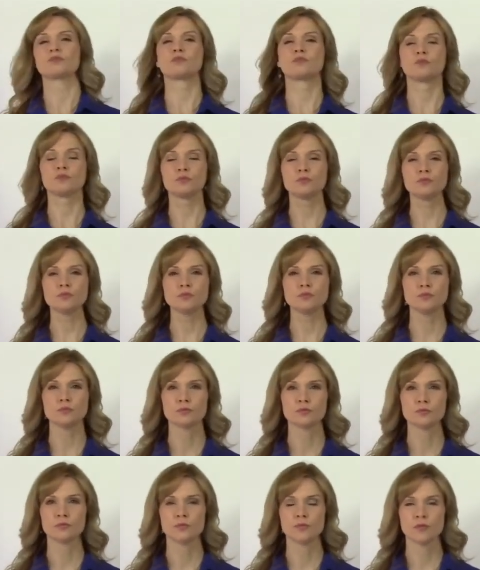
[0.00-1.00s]

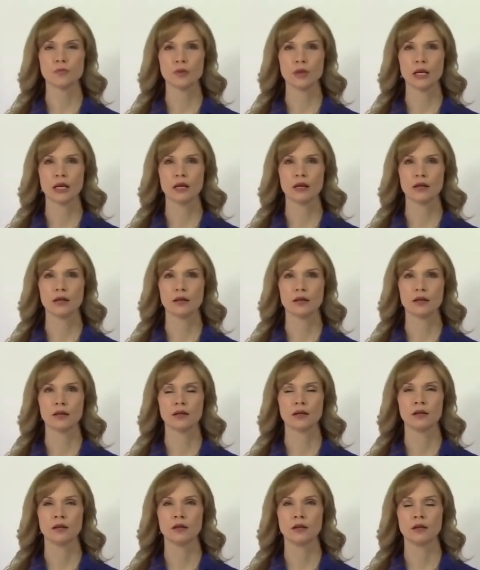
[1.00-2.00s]

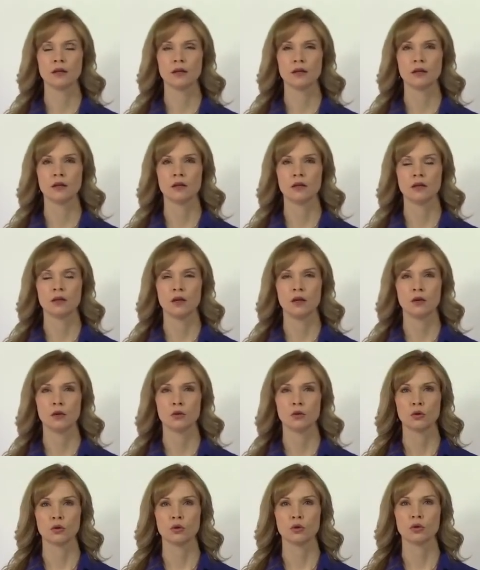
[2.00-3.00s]

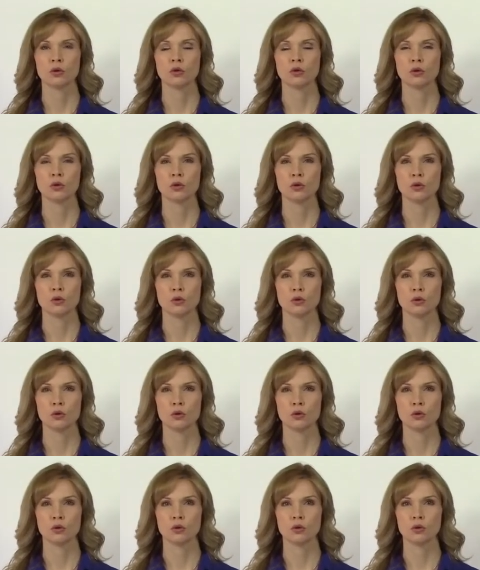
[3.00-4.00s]

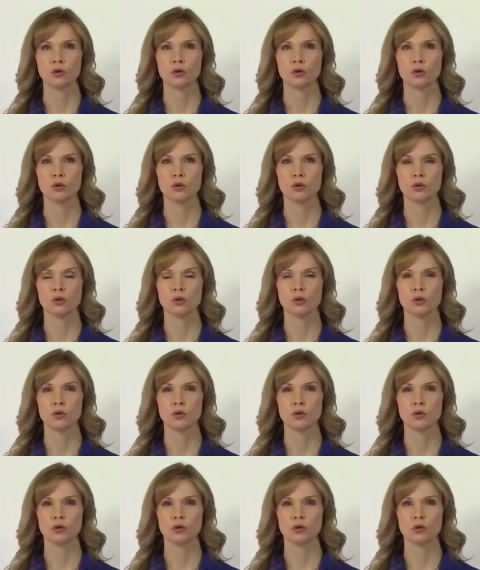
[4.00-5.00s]

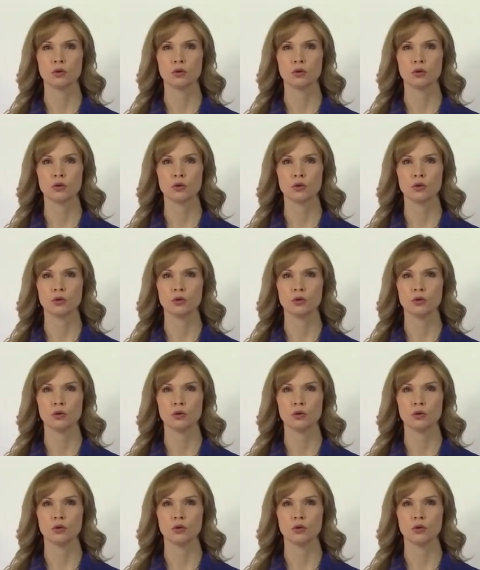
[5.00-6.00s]

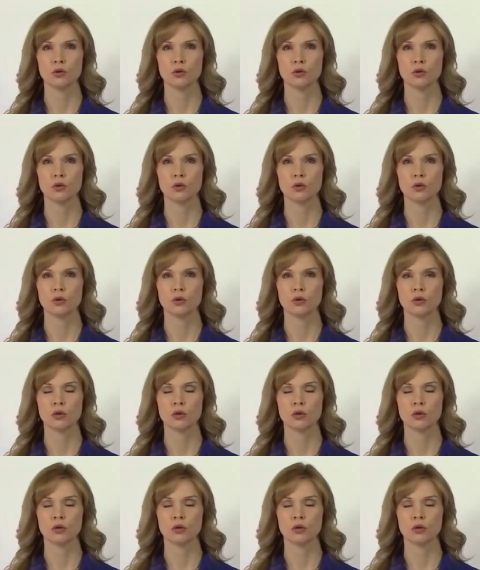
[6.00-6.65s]
(silence)